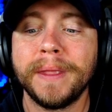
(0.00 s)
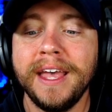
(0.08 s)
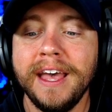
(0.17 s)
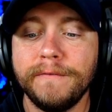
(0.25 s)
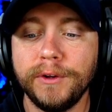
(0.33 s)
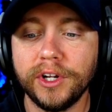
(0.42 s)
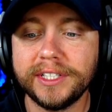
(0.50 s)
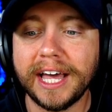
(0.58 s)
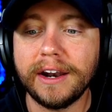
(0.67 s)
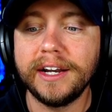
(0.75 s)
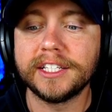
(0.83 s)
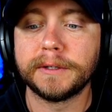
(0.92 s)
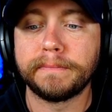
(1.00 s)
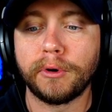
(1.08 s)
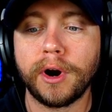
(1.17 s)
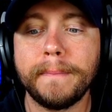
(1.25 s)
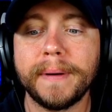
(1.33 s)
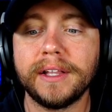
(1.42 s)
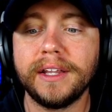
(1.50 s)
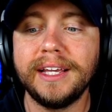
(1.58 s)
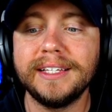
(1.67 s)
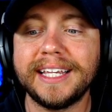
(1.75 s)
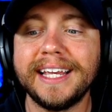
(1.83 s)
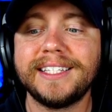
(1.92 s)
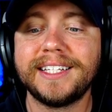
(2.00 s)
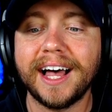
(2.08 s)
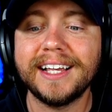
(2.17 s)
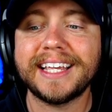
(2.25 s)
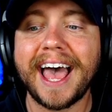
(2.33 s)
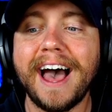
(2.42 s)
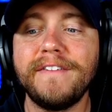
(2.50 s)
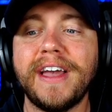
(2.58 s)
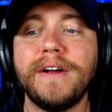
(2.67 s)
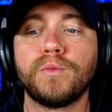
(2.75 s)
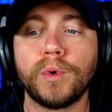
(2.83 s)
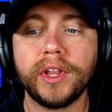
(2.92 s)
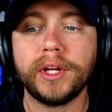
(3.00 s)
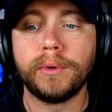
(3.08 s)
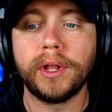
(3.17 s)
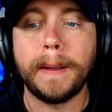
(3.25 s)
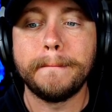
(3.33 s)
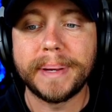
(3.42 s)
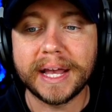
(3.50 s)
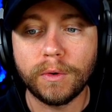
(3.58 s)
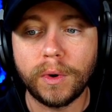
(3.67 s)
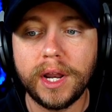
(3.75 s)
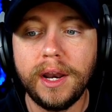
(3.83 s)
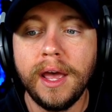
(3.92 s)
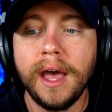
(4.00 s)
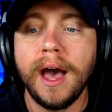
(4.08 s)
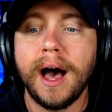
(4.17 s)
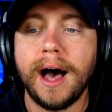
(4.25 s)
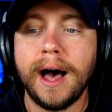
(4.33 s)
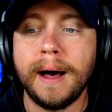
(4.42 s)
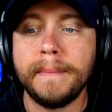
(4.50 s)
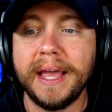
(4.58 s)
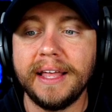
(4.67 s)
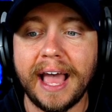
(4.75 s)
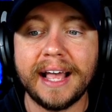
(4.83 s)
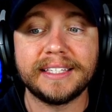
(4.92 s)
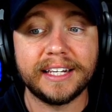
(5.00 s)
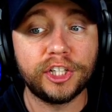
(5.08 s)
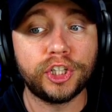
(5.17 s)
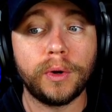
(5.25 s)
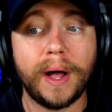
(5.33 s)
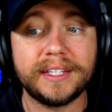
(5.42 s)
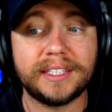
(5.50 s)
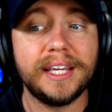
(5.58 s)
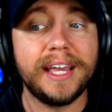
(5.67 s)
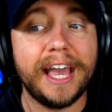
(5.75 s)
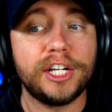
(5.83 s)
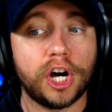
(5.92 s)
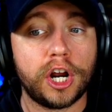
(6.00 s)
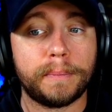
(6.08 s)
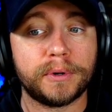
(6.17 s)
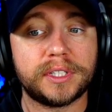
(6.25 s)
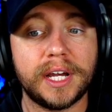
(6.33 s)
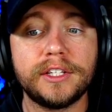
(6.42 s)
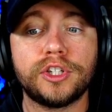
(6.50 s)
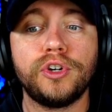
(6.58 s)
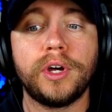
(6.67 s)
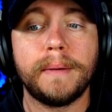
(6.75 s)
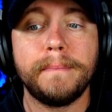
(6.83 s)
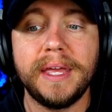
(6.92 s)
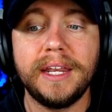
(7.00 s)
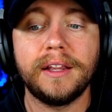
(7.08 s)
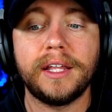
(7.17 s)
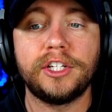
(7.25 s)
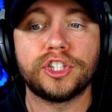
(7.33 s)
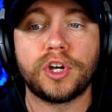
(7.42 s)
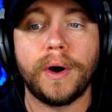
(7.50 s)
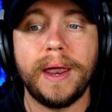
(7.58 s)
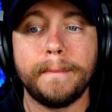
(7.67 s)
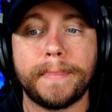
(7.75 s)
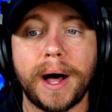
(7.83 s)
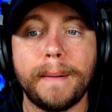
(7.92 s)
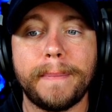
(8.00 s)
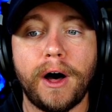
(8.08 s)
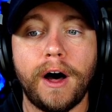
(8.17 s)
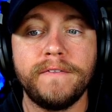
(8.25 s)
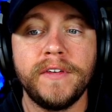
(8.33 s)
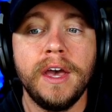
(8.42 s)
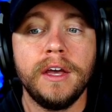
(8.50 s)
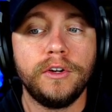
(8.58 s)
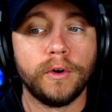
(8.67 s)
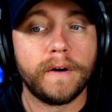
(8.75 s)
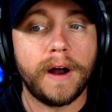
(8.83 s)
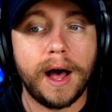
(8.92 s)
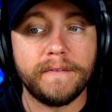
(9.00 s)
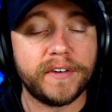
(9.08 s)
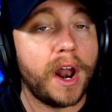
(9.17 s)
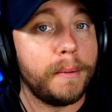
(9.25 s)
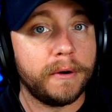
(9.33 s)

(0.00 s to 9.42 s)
If we look down at his support abilities, he does have a really, really big one. Um, it has initial S T gauge one hundred percent, so you can immediately just go ahead and pop off your uh, Phenomenal